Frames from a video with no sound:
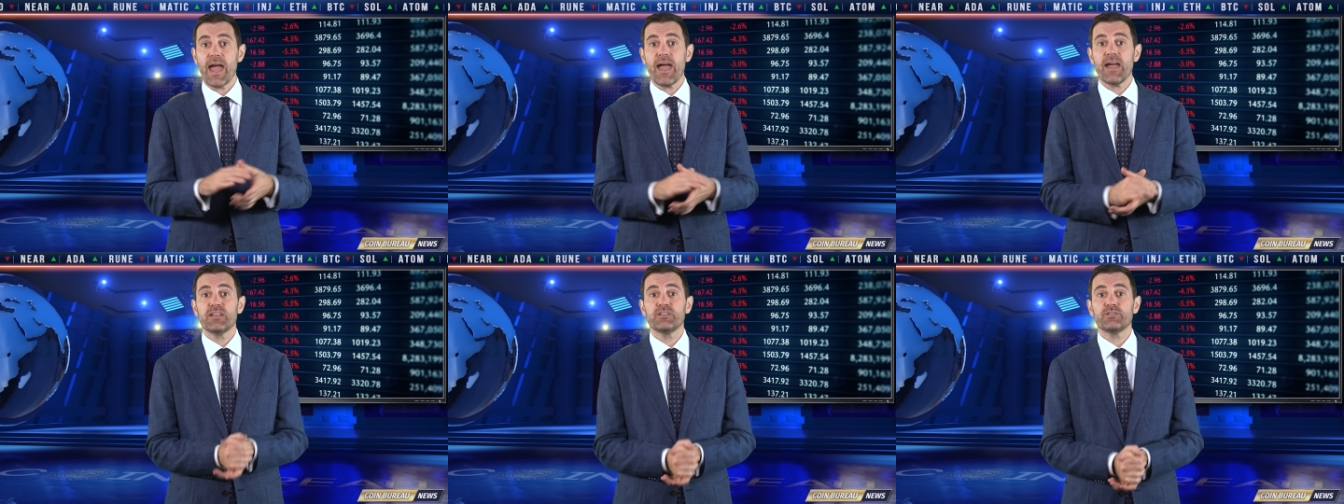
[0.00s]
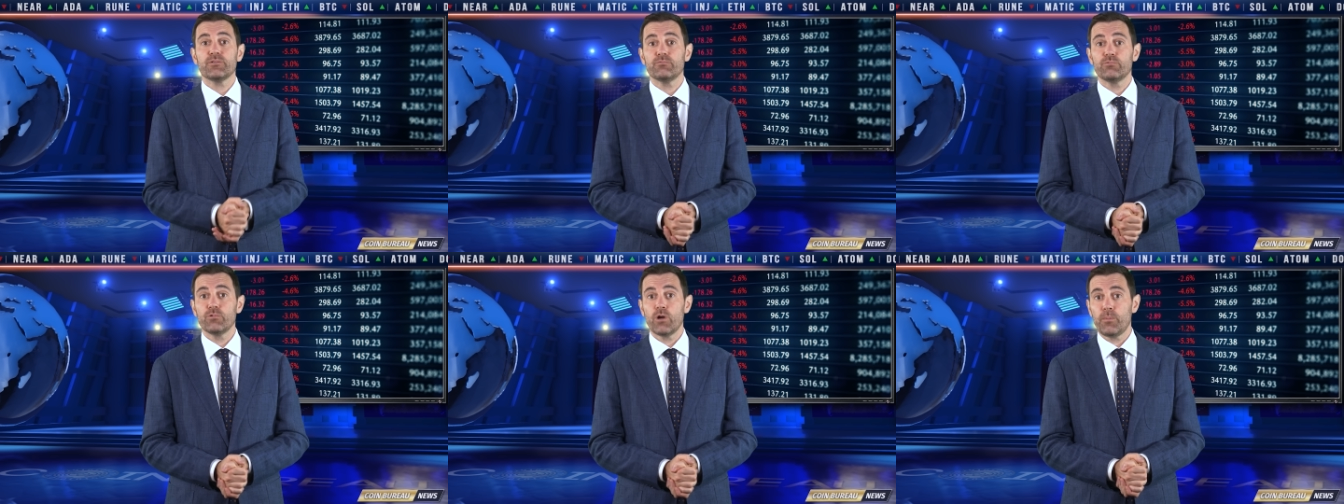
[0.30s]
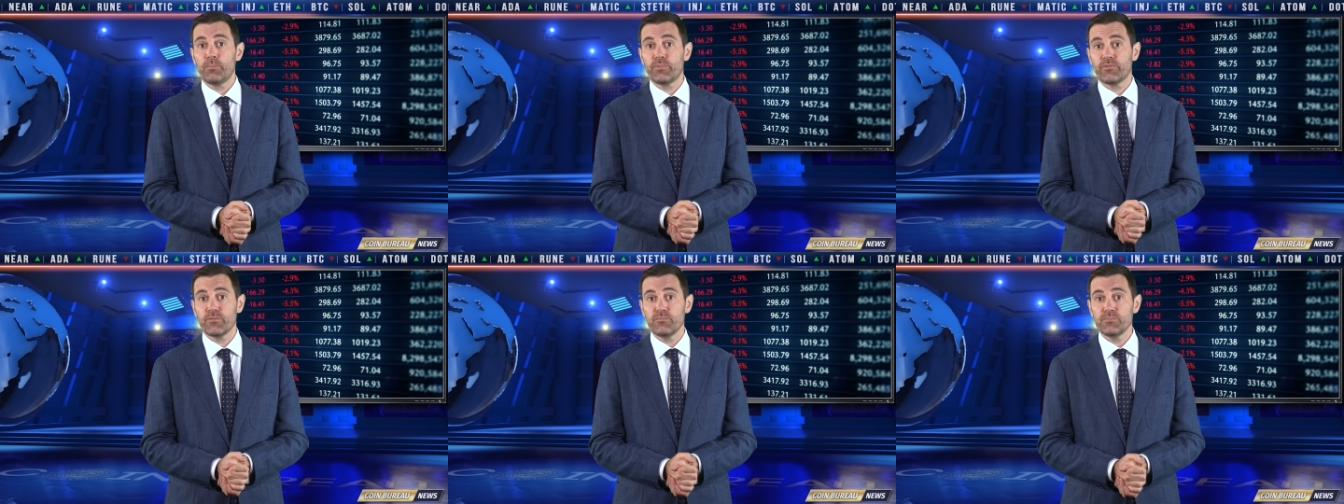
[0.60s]
and
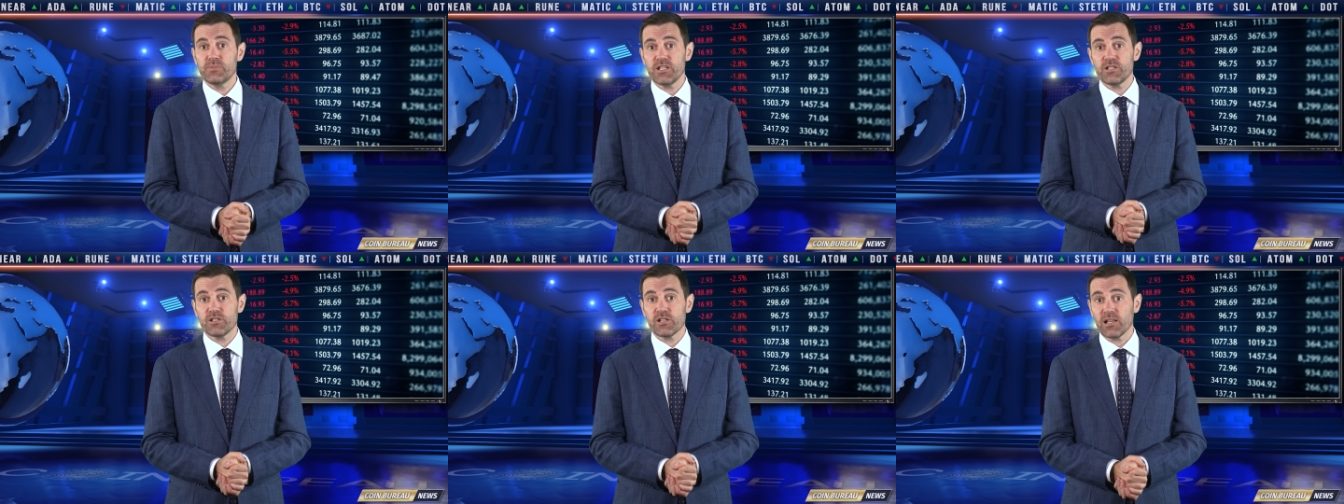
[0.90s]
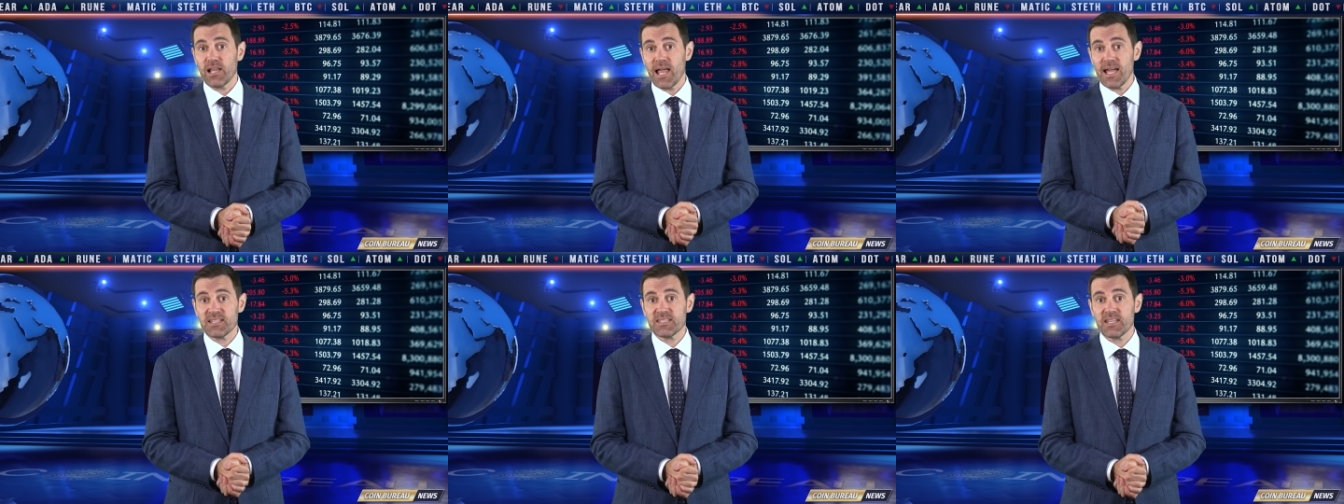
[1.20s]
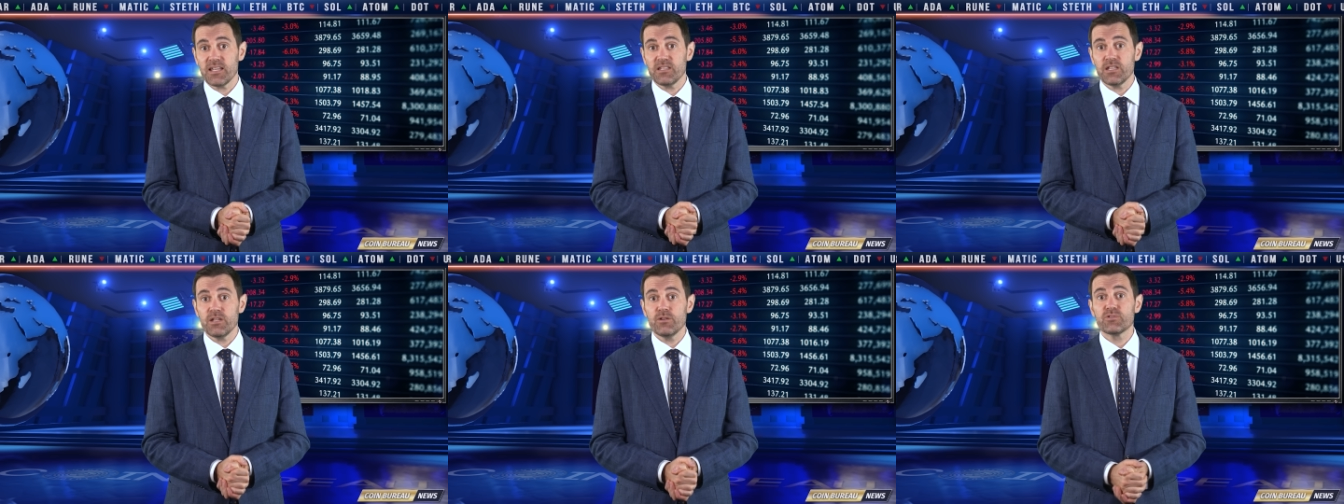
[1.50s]
Rob from Digital
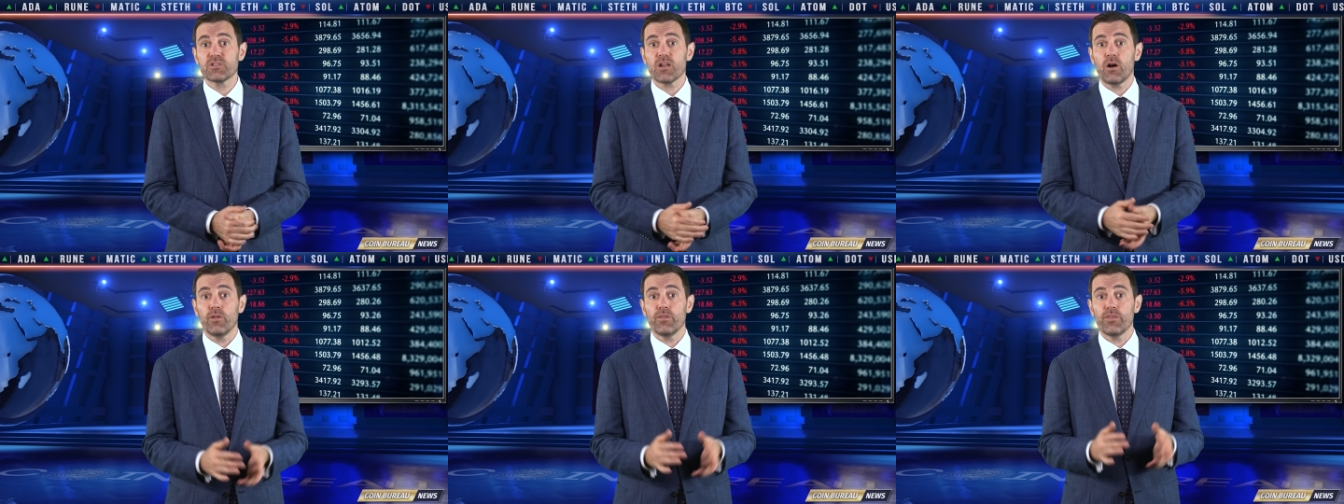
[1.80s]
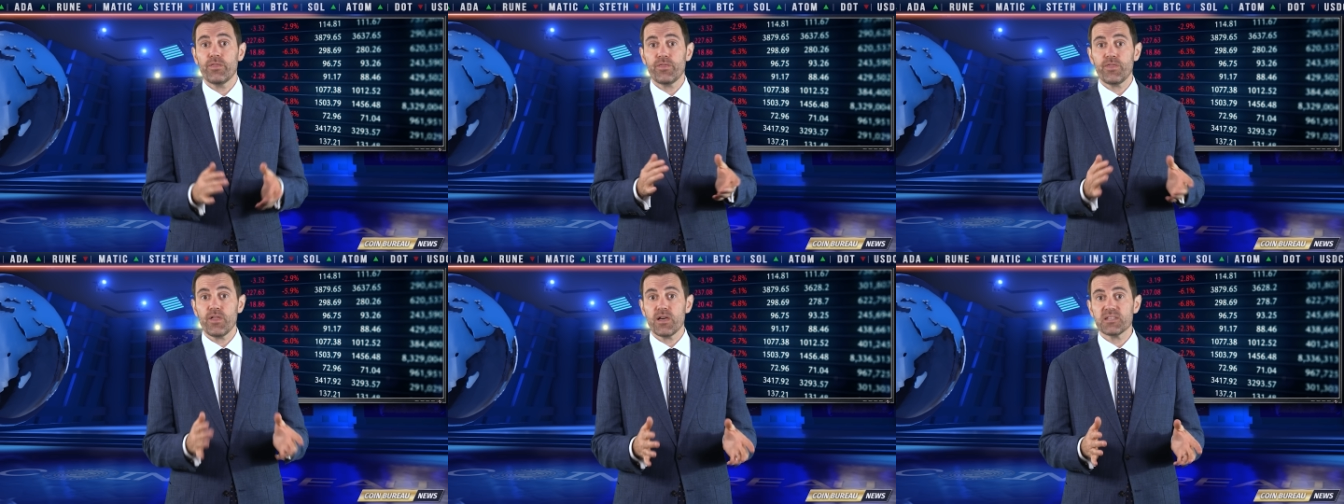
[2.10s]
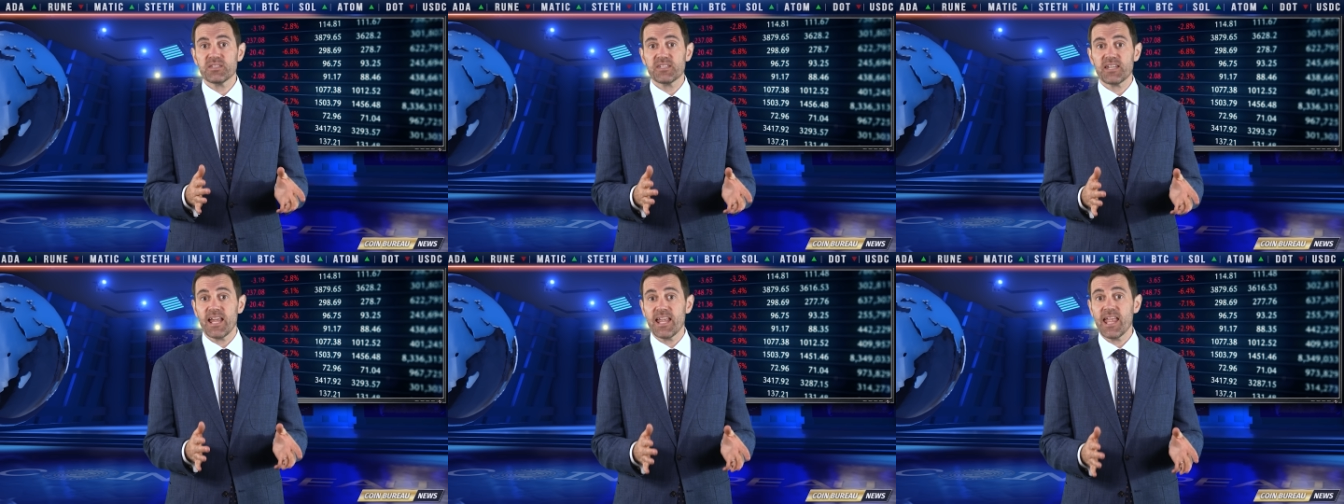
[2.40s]
Asset News on
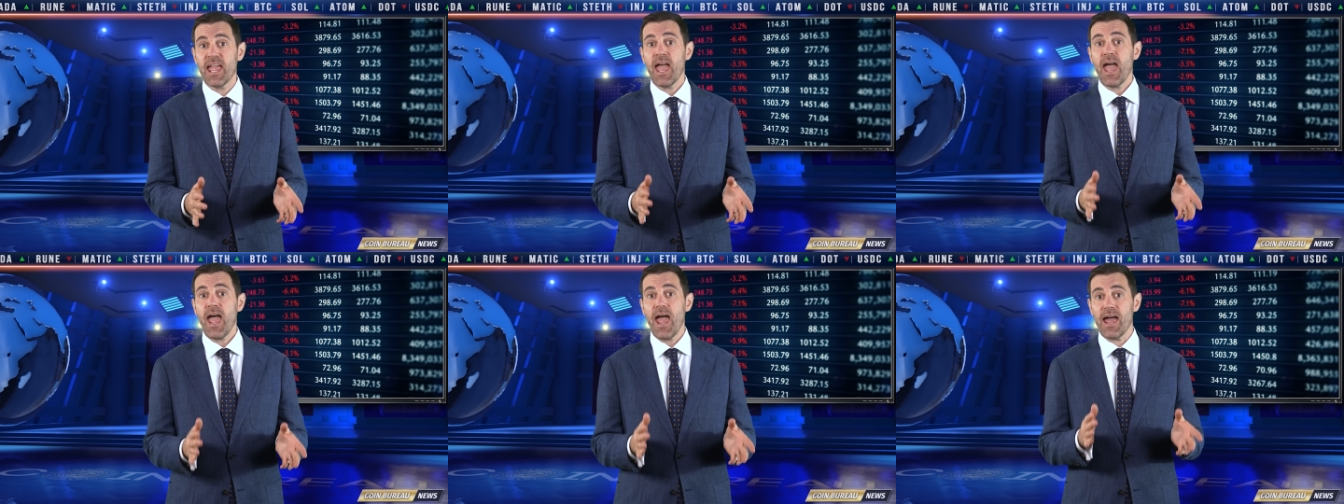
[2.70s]
Thursday